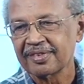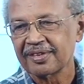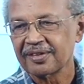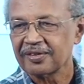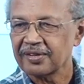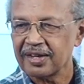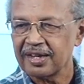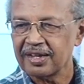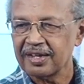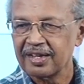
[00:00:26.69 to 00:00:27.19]

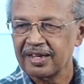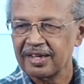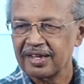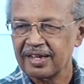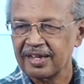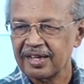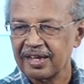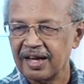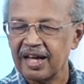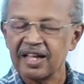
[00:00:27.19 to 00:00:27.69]
Okay,
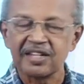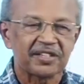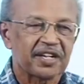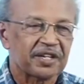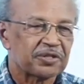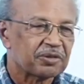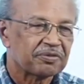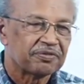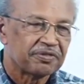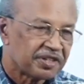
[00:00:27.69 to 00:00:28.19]
I'll try
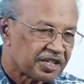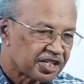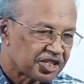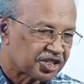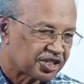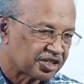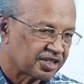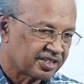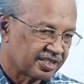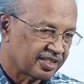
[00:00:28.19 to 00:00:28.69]
to
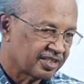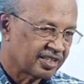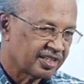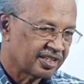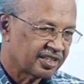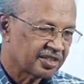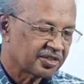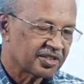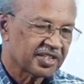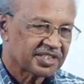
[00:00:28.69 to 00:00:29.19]
finish
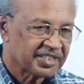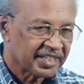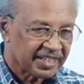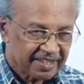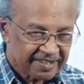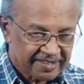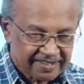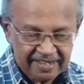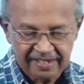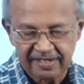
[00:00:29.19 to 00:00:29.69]
the
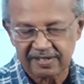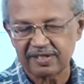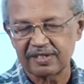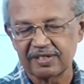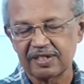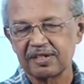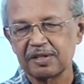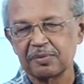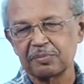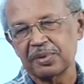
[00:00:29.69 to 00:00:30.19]
tenses
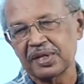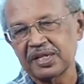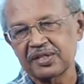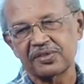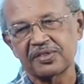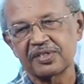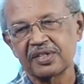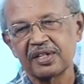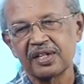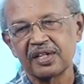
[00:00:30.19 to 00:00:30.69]

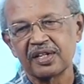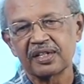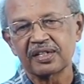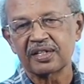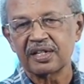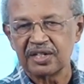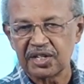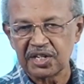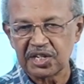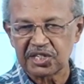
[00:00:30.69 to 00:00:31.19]
plus
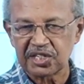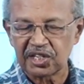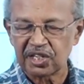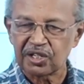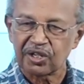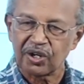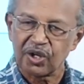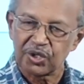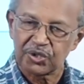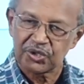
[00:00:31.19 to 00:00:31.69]
conditional
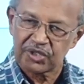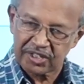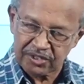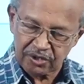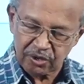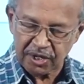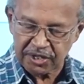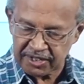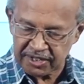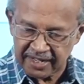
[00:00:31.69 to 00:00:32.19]
clauses
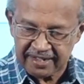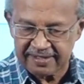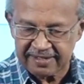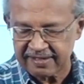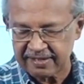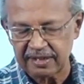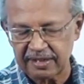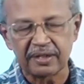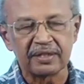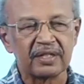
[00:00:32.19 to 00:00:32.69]
or
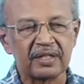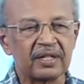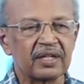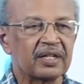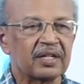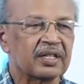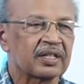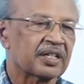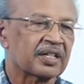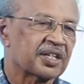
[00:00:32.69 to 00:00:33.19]
tenses in
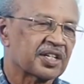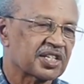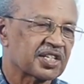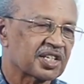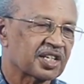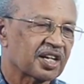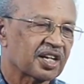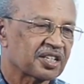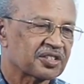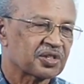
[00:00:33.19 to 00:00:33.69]
conditional
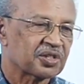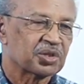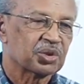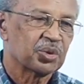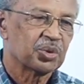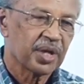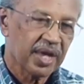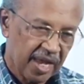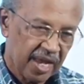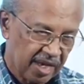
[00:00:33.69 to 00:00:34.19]
clauses
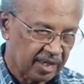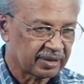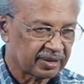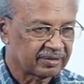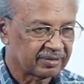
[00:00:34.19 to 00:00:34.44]
today.